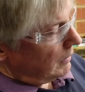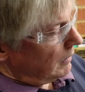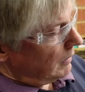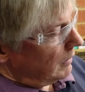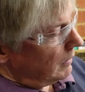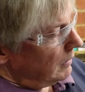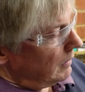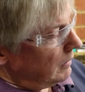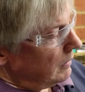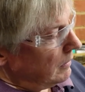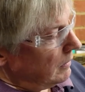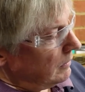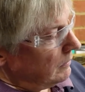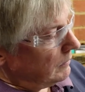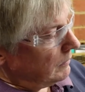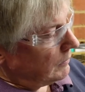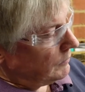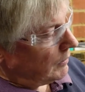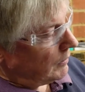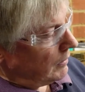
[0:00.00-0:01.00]

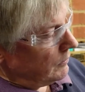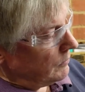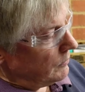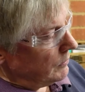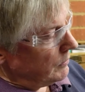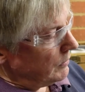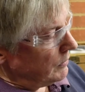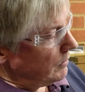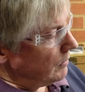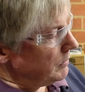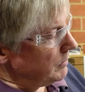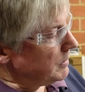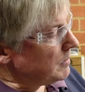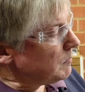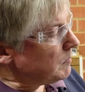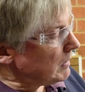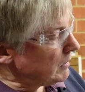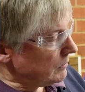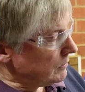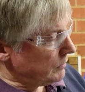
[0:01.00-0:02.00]
that's 190
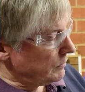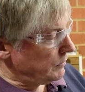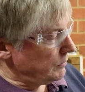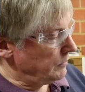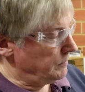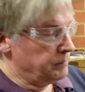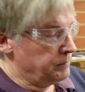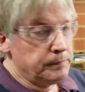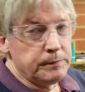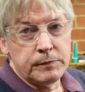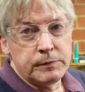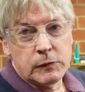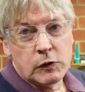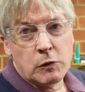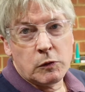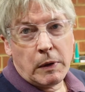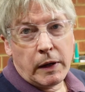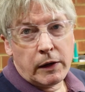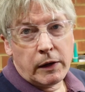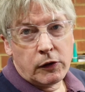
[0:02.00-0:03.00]
minutes
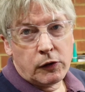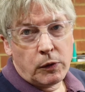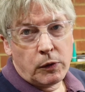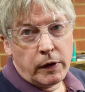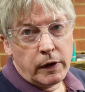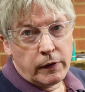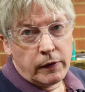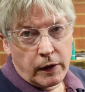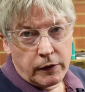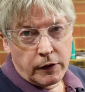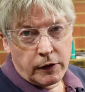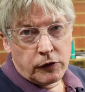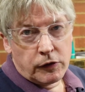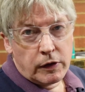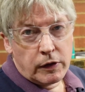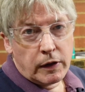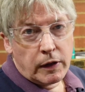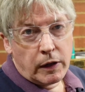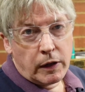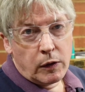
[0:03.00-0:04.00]
to make 3, and that doesn't
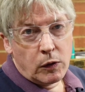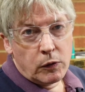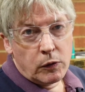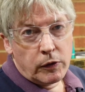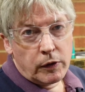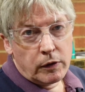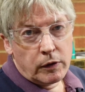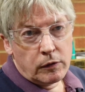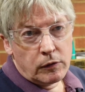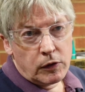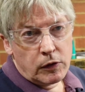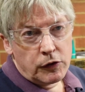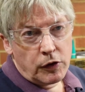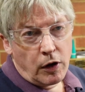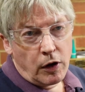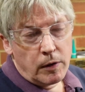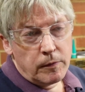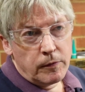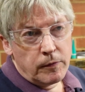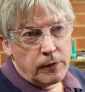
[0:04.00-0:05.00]
include the
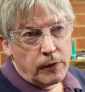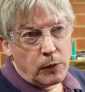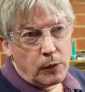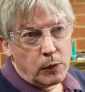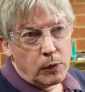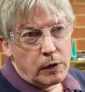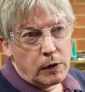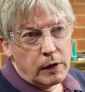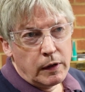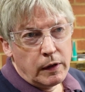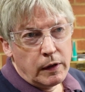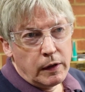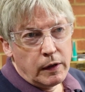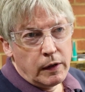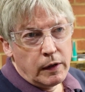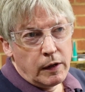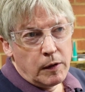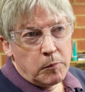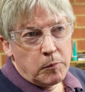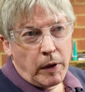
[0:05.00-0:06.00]
time for
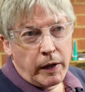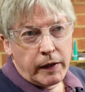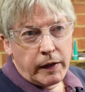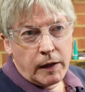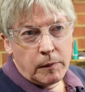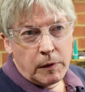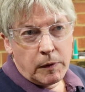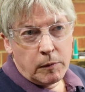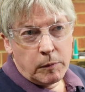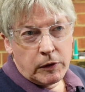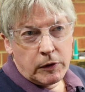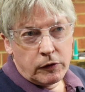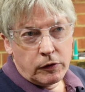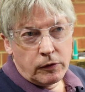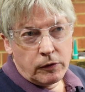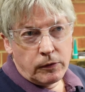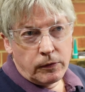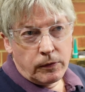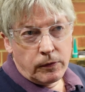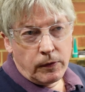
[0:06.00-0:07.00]
making up little bits
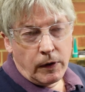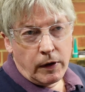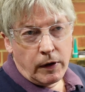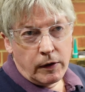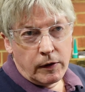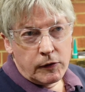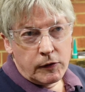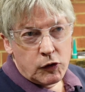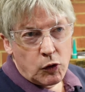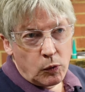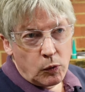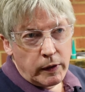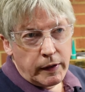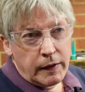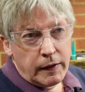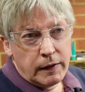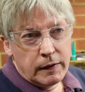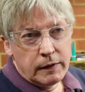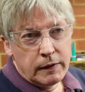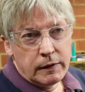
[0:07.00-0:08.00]
of
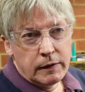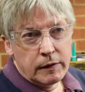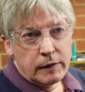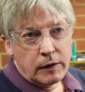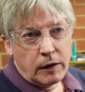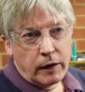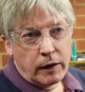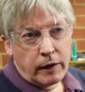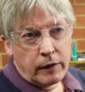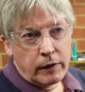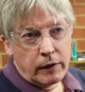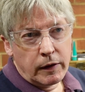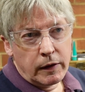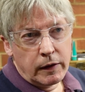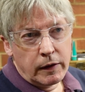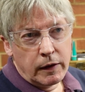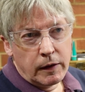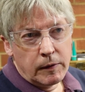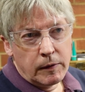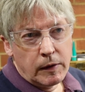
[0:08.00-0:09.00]
tooling, like
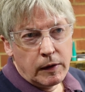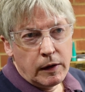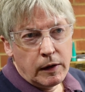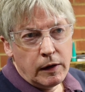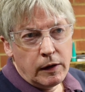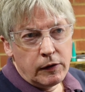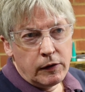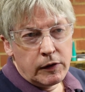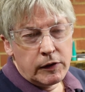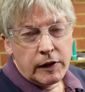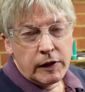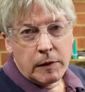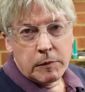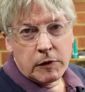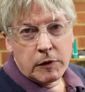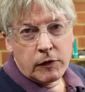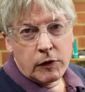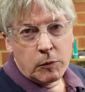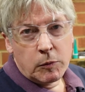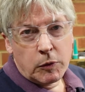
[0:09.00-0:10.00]
the
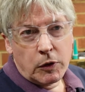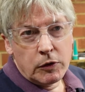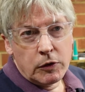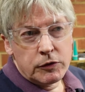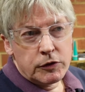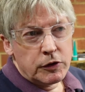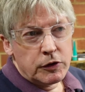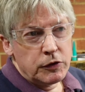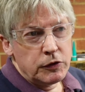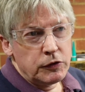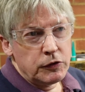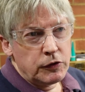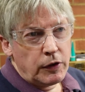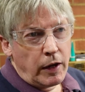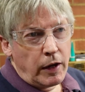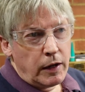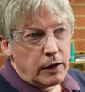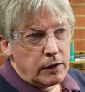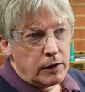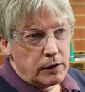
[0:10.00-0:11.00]
adapter for the brooches
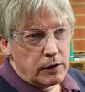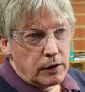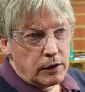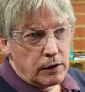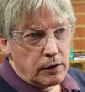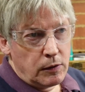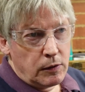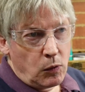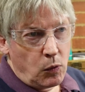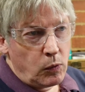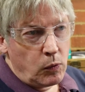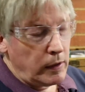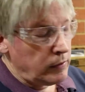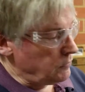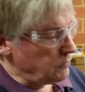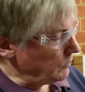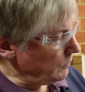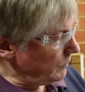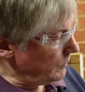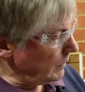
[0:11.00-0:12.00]
and all that
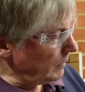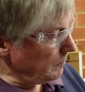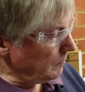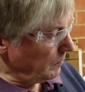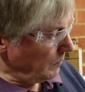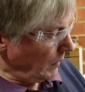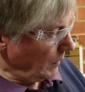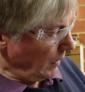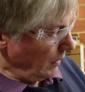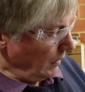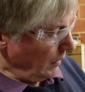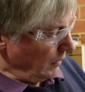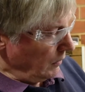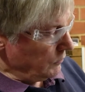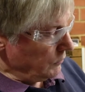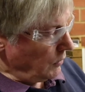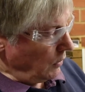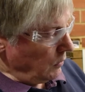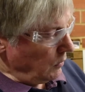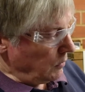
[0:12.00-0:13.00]
sort of thing.
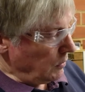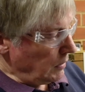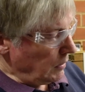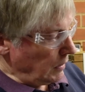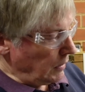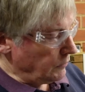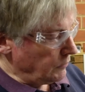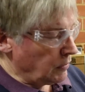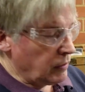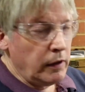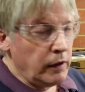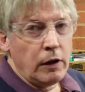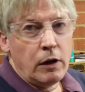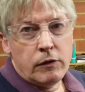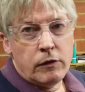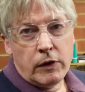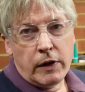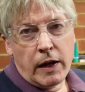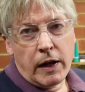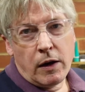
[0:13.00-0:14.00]
So it's a little
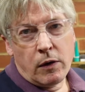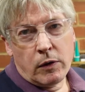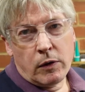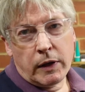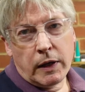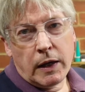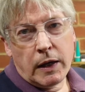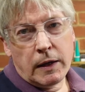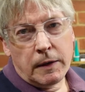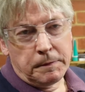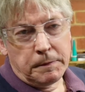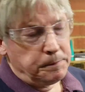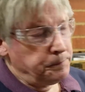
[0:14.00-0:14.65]
over an hour a gear.